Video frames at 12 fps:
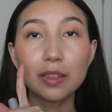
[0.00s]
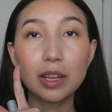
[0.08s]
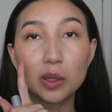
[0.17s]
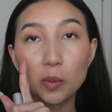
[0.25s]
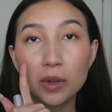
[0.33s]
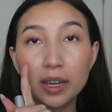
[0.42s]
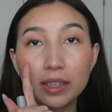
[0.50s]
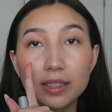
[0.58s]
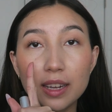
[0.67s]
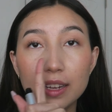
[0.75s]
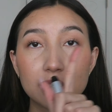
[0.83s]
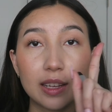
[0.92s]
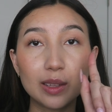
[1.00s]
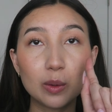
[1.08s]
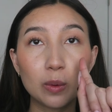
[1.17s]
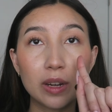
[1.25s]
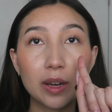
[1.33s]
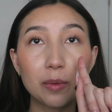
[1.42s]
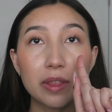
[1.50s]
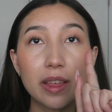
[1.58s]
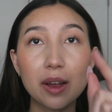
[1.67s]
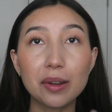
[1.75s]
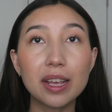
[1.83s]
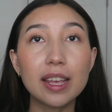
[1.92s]
that's one I done, that's one I
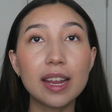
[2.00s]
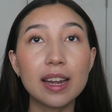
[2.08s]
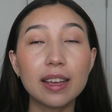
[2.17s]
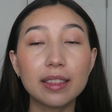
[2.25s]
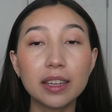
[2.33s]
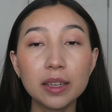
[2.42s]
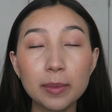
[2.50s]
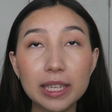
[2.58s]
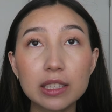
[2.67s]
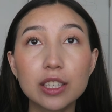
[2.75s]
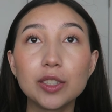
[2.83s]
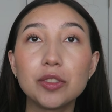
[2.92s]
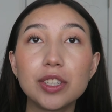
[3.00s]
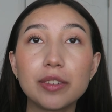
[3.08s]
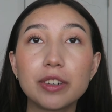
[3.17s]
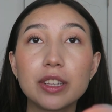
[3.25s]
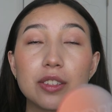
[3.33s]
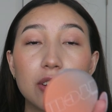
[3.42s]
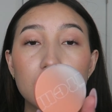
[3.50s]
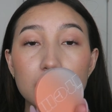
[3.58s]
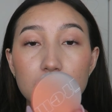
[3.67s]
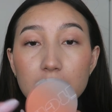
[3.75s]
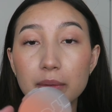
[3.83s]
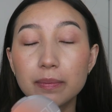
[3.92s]
without it, and I think it makes a huge difference,
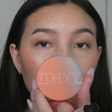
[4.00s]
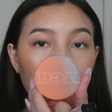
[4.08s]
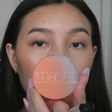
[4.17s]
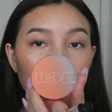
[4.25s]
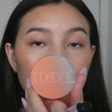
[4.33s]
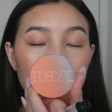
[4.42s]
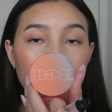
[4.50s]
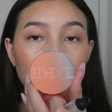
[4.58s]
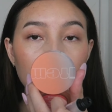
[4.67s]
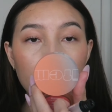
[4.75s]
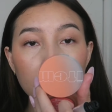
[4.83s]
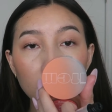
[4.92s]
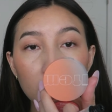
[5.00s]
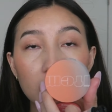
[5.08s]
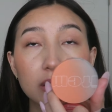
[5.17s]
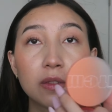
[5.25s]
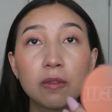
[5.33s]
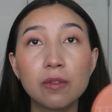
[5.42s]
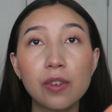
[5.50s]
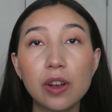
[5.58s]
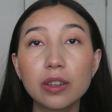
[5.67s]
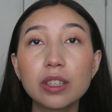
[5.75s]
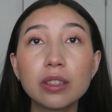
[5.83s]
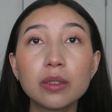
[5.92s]
honestly. Like, we got some length, we got some
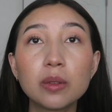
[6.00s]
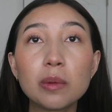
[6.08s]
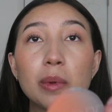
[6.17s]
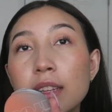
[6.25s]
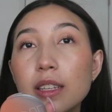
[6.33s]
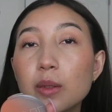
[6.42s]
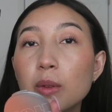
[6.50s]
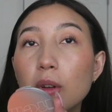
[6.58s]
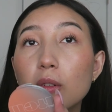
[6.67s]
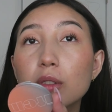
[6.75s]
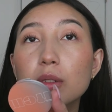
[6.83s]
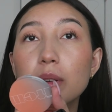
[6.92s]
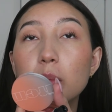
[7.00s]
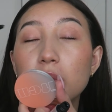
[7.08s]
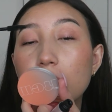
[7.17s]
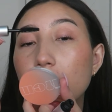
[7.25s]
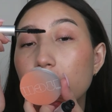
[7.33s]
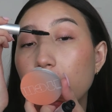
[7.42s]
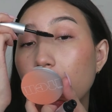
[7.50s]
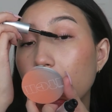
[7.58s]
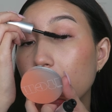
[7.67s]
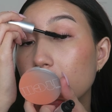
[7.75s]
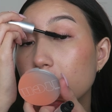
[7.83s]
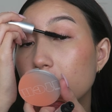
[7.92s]
volume, and this one also, I believe,
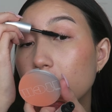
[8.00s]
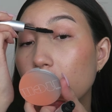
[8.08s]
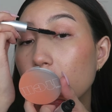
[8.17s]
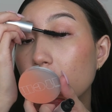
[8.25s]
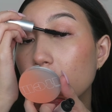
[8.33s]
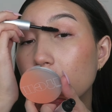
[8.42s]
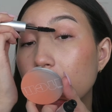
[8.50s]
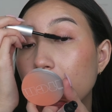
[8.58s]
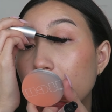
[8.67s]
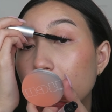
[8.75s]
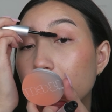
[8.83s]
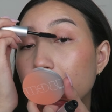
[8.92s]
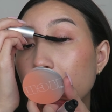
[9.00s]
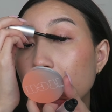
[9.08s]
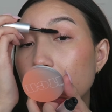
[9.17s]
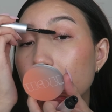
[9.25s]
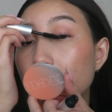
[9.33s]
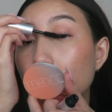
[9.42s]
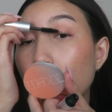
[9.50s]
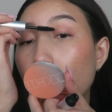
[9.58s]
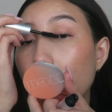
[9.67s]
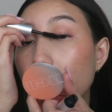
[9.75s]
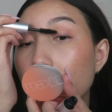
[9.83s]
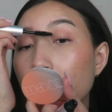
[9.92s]
has all clean ingredients as
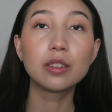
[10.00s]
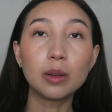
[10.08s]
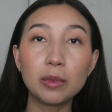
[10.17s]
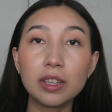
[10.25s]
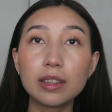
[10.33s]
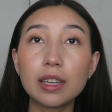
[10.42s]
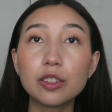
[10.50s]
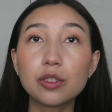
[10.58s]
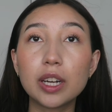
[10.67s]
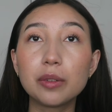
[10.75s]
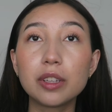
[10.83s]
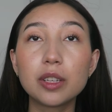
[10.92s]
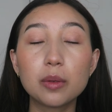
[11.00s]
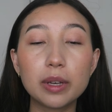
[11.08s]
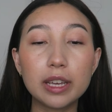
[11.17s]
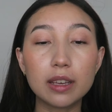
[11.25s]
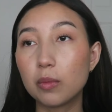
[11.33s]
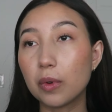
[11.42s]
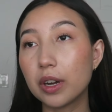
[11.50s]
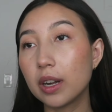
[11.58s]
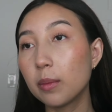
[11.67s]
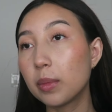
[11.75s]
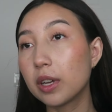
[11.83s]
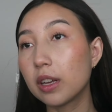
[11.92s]
well. So I'm gonna let that dry really quick. We're
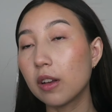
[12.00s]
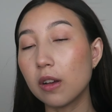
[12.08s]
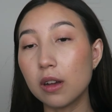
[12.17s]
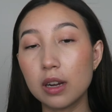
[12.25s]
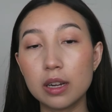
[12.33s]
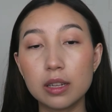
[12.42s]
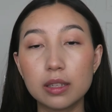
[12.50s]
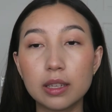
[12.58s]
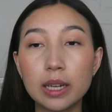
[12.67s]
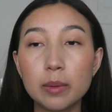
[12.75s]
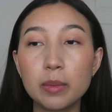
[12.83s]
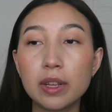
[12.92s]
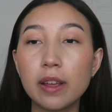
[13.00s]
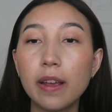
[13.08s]
gonna put on some